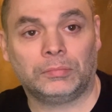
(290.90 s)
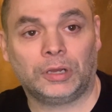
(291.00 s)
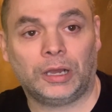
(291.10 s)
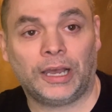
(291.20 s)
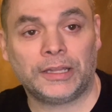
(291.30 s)

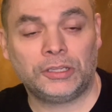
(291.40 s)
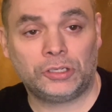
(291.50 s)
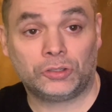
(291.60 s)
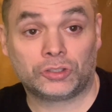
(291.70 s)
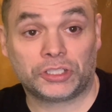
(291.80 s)
highly
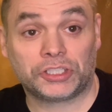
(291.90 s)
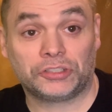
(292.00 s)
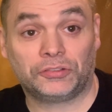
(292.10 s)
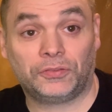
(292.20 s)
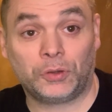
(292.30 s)

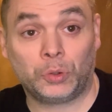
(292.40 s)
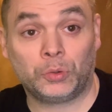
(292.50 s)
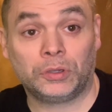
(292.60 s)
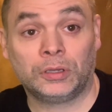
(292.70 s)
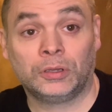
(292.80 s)
nutritious
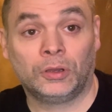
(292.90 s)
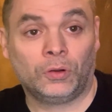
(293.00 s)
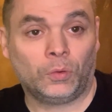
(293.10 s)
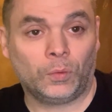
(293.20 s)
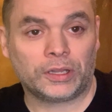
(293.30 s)
food,
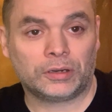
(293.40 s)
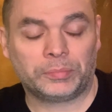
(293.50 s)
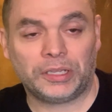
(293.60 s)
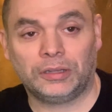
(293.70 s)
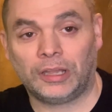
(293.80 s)
whether it
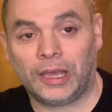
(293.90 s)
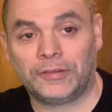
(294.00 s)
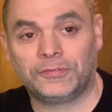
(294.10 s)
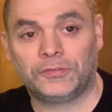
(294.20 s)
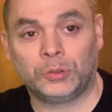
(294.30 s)
be
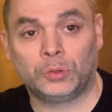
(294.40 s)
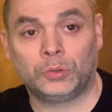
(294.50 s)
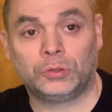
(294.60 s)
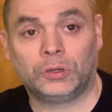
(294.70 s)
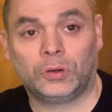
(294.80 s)
live
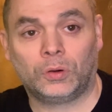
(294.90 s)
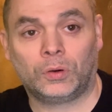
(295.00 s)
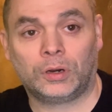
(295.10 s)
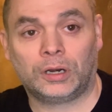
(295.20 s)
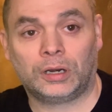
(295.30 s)
food
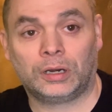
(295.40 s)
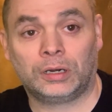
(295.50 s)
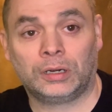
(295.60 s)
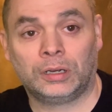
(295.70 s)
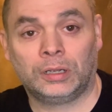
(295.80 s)
or
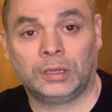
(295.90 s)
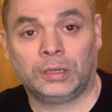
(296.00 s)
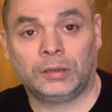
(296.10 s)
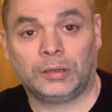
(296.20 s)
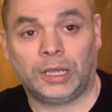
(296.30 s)

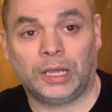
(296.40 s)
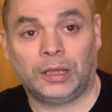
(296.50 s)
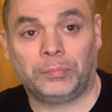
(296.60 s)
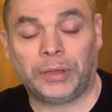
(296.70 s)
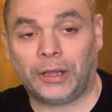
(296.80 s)

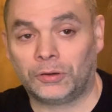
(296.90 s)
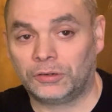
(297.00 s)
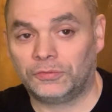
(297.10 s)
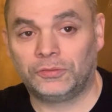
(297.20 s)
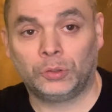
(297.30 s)

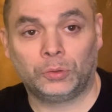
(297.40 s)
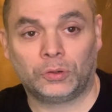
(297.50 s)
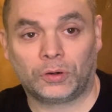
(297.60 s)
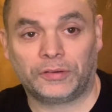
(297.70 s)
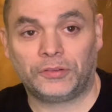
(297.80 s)
powdered food,
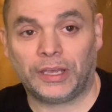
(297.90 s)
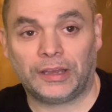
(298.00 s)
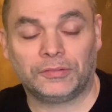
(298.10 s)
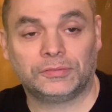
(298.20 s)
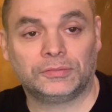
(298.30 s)
or if you
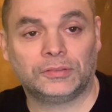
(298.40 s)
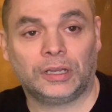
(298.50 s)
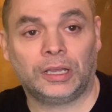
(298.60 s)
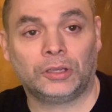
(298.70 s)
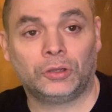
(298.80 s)
have
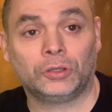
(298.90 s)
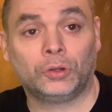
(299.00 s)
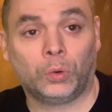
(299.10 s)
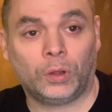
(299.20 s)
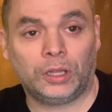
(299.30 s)
good
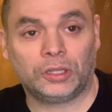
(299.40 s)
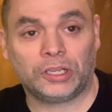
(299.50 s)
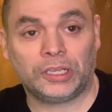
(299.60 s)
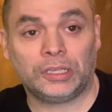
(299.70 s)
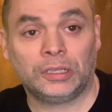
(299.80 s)

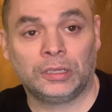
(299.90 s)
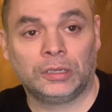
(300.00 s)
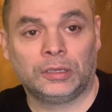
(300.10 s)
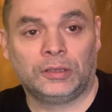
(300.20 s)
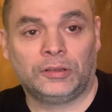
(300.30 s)
quality
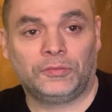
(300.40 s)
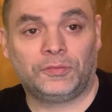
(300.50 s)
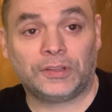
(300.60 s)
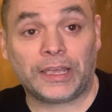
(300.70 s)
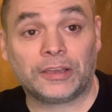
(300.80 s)

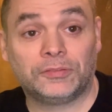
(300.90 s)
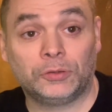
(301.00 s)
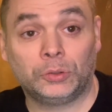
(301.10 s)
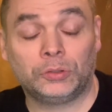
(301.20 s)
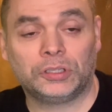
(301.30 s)
flake
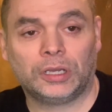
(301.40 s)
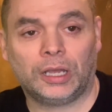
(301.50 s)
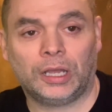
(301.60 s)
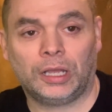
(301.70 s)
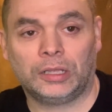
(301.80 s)
food,
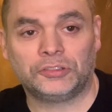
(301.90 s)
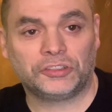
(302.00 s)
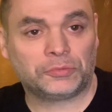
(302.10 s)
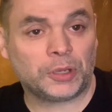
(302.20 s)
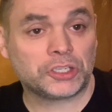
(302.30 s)

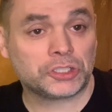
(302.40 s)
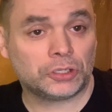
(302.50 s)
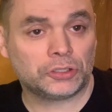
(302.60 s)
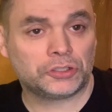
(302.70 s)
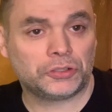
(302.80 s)
just make
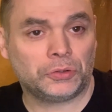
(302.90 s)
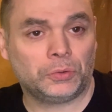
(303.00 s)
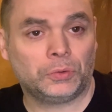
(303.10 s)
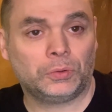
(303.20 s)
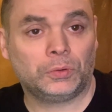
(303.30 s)
sure
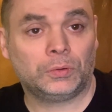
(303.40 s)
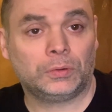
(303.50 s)
to